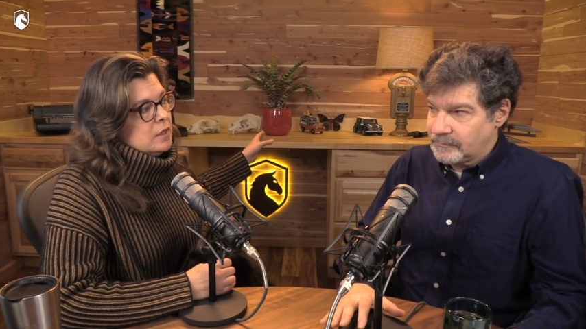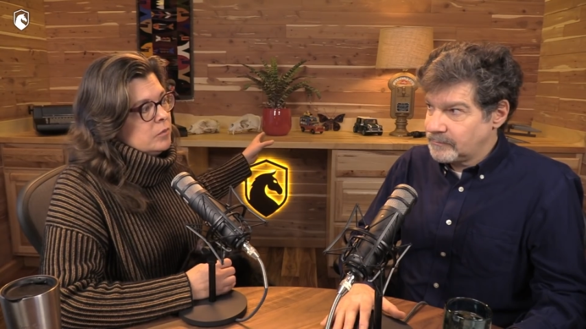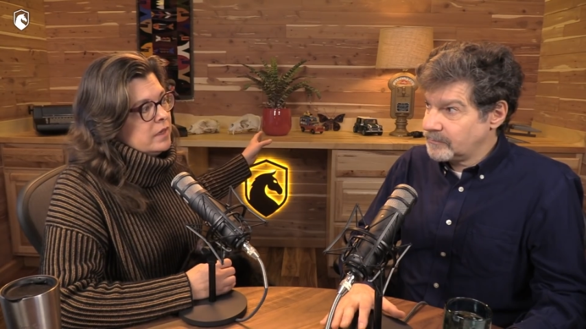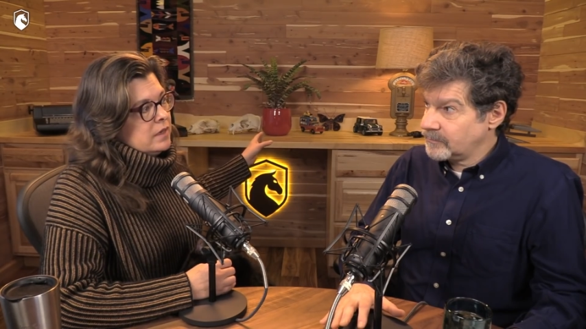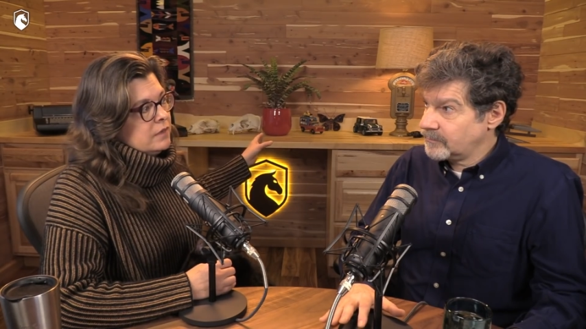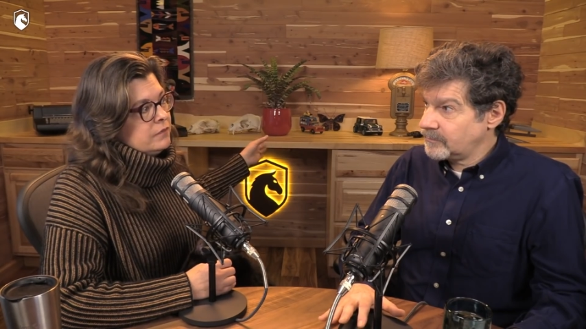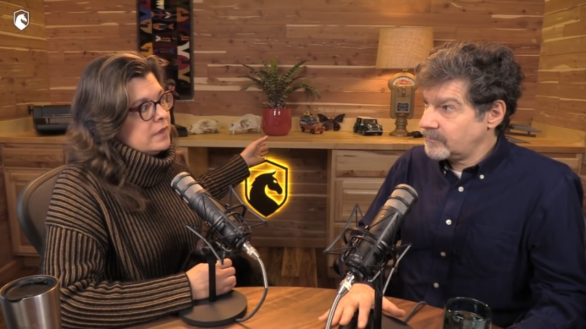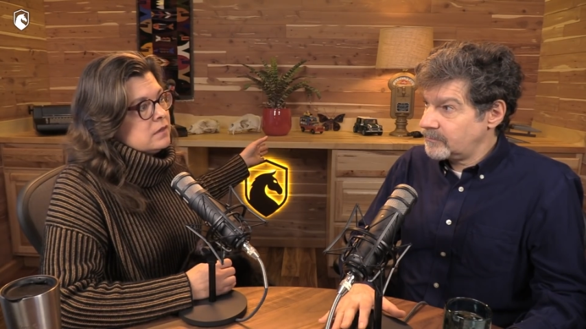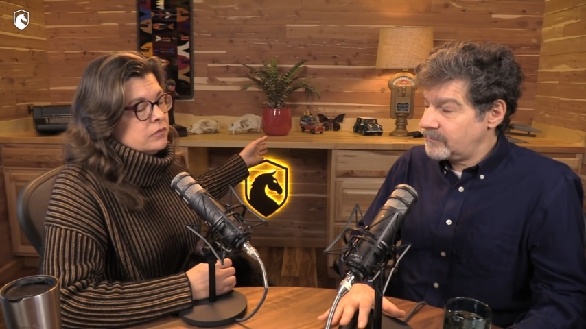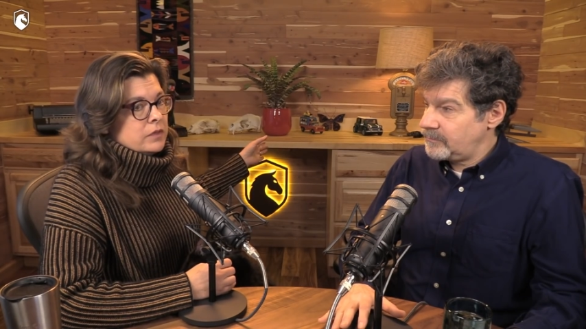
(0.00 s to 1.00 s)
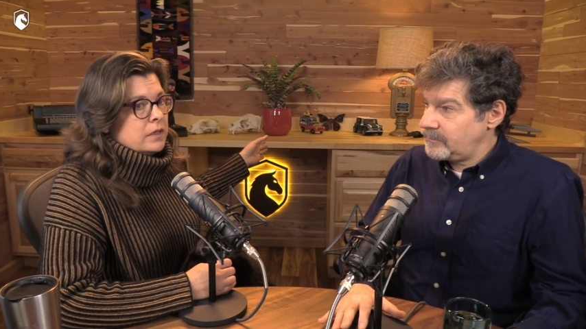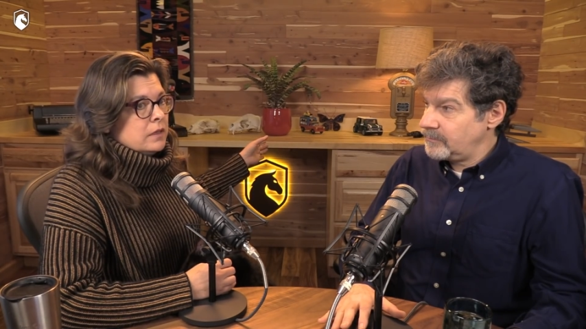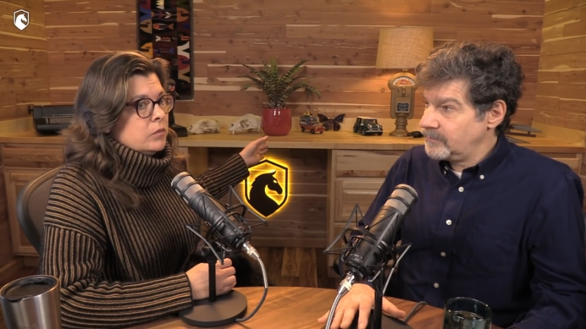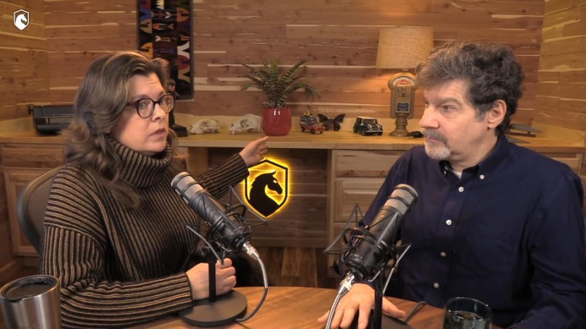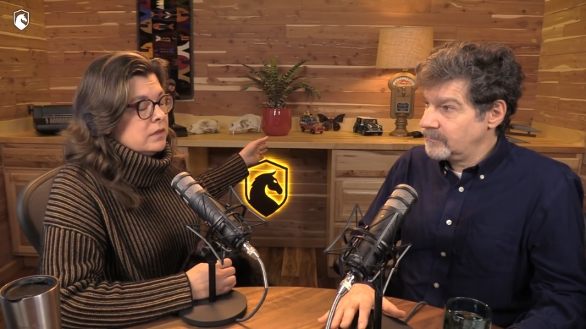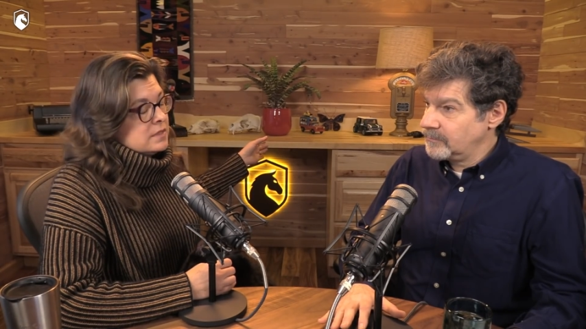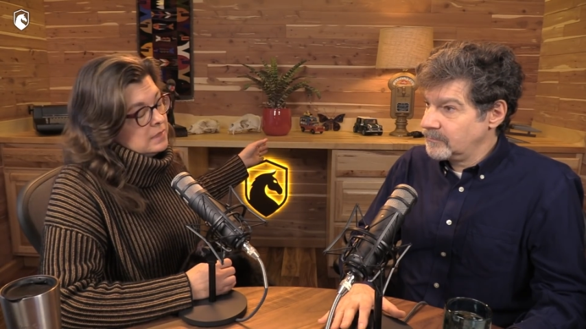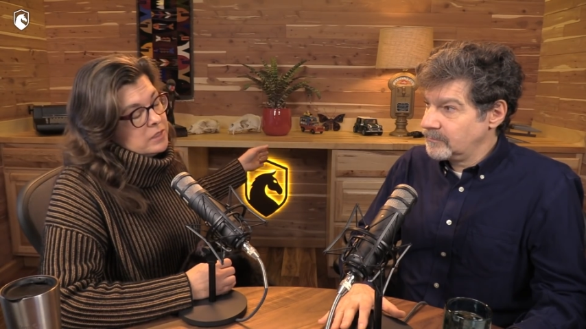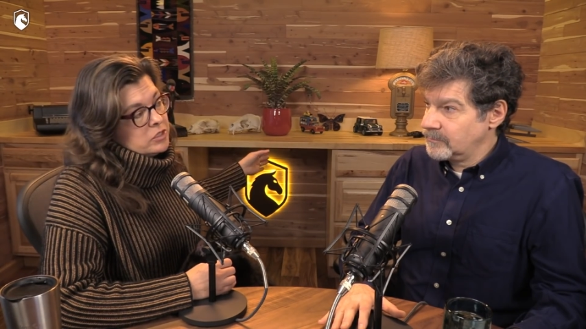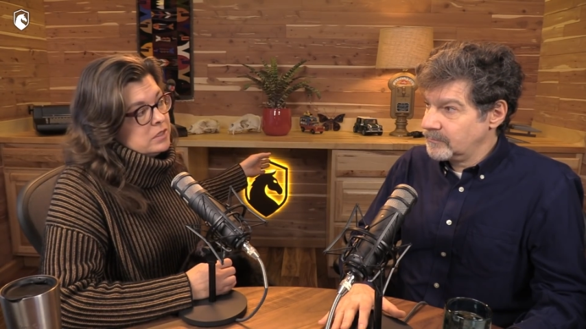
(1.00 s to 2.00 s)
Speaker 1: But effectively, what
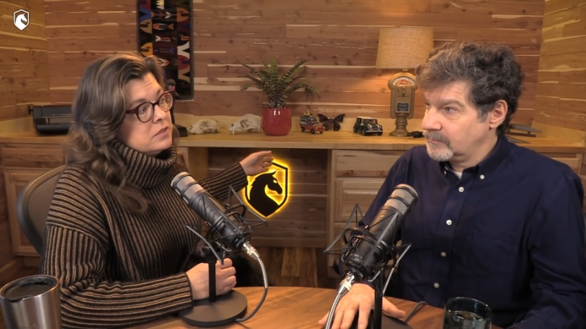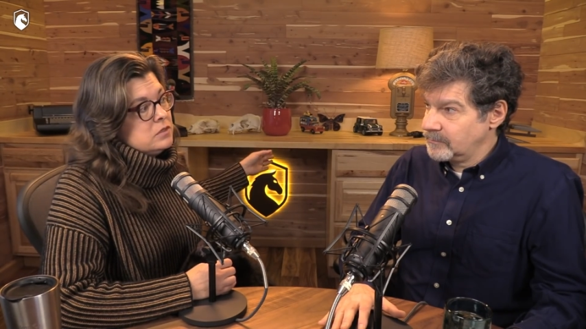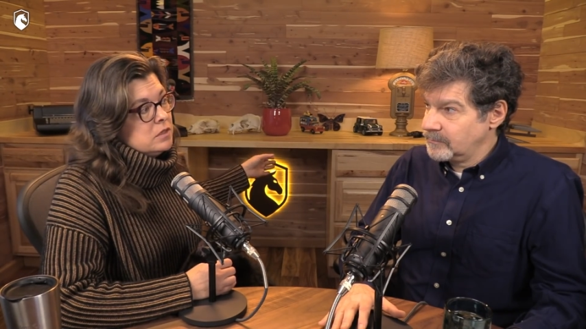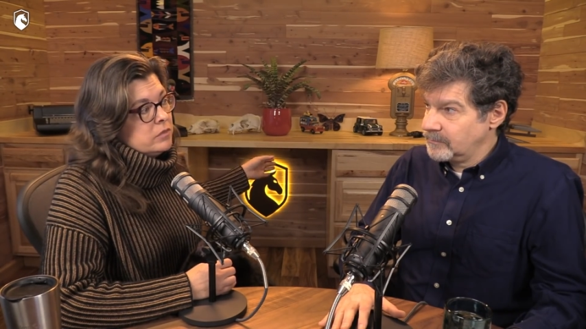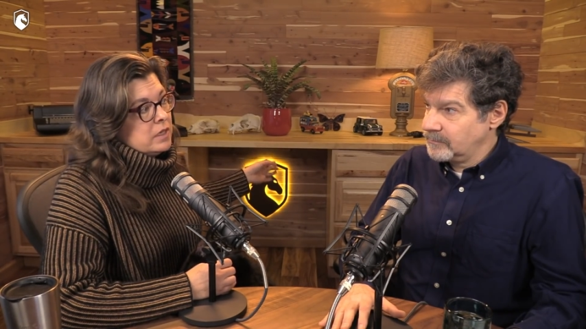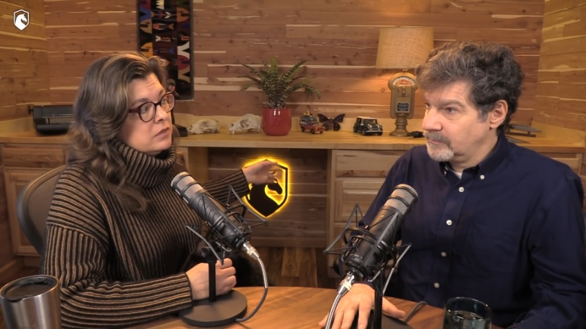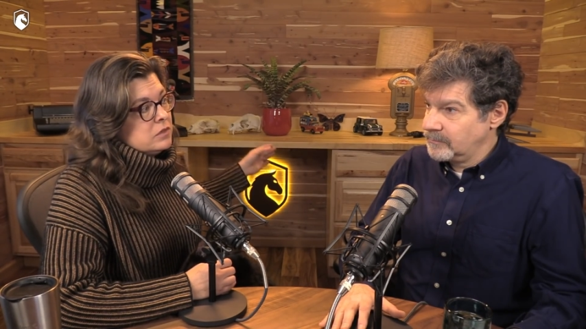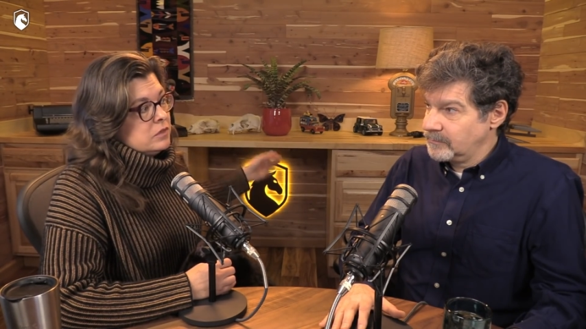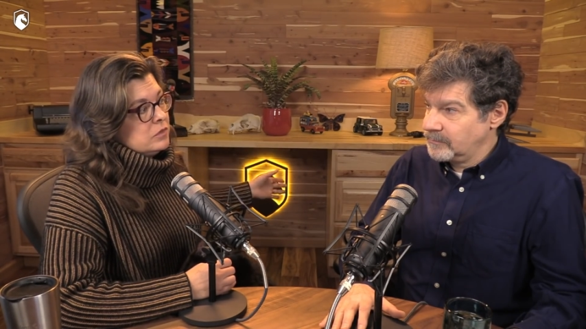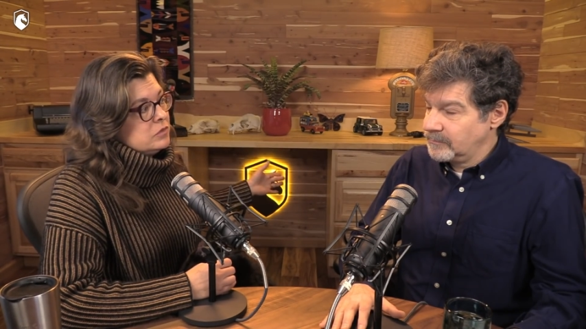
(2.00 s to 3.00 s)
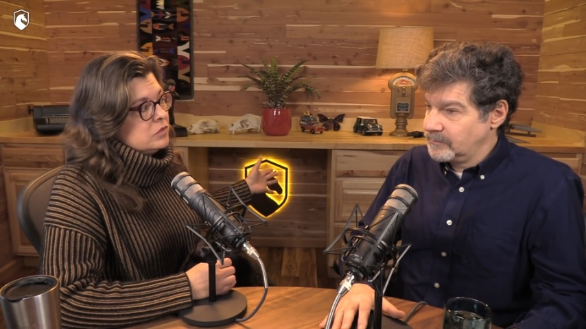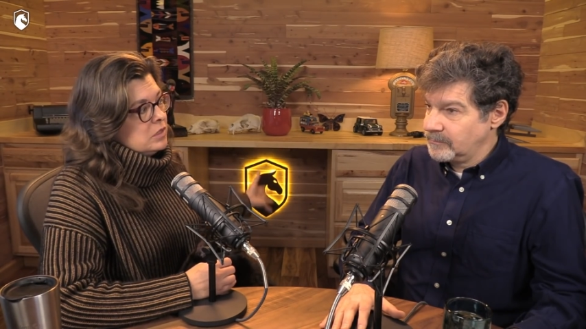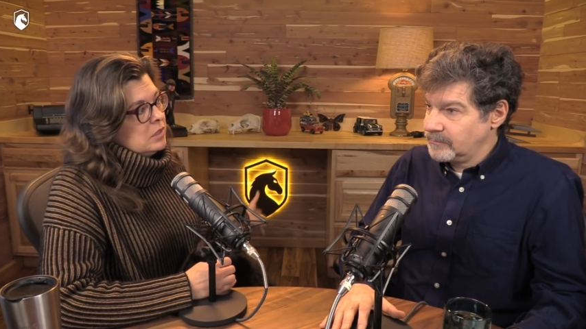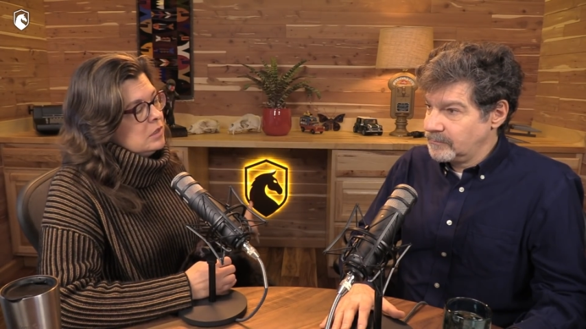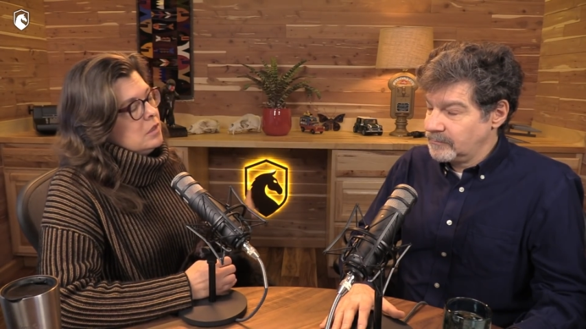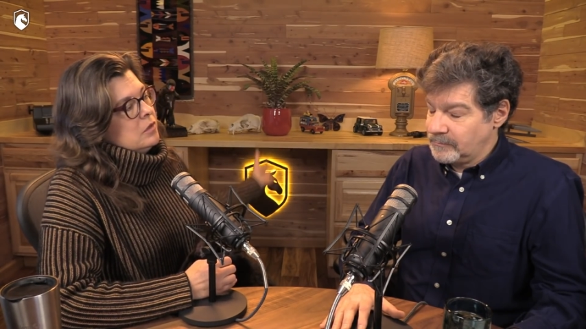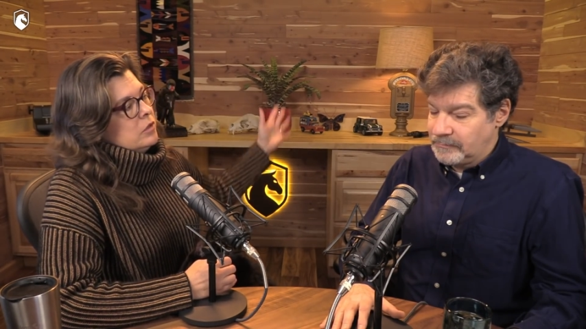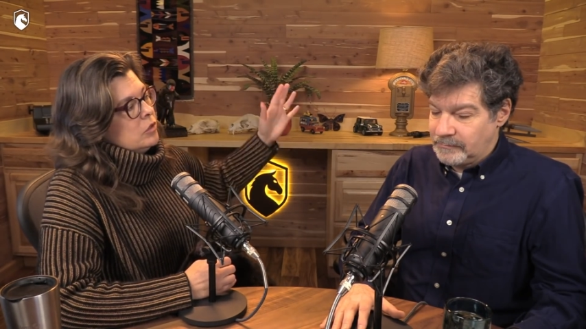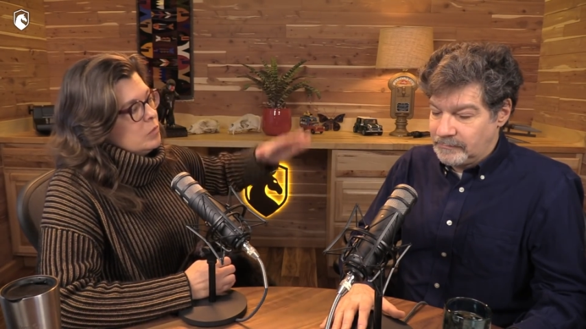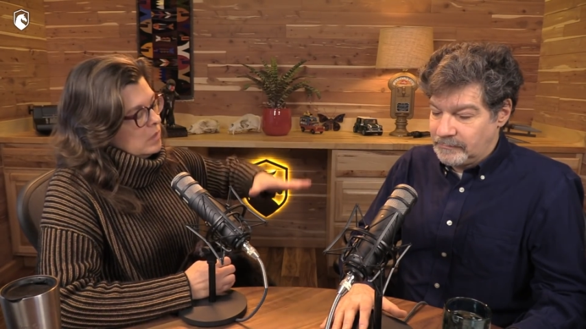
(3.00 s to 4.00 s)
selection is doing, to use the
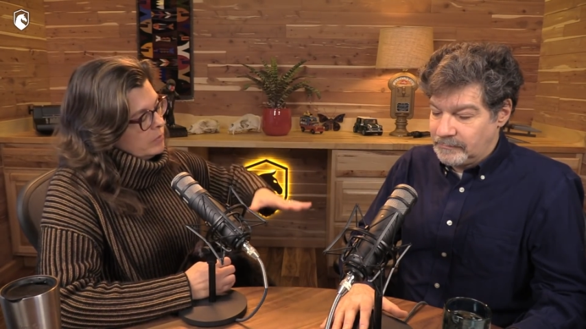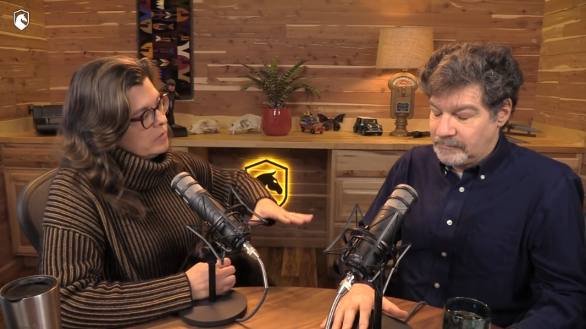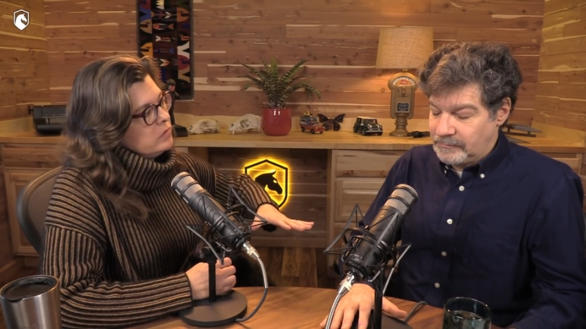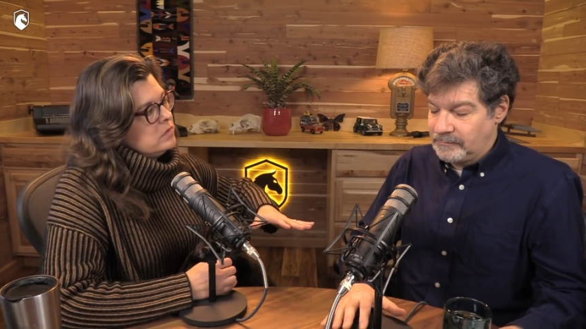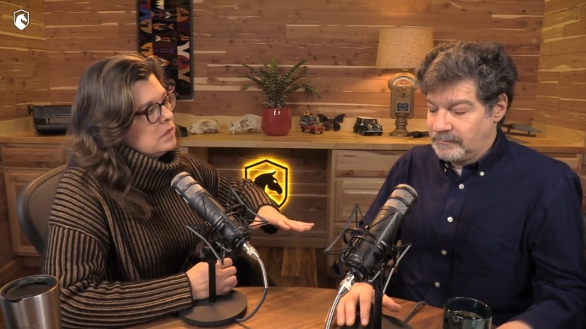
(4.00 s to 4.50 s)
human imposed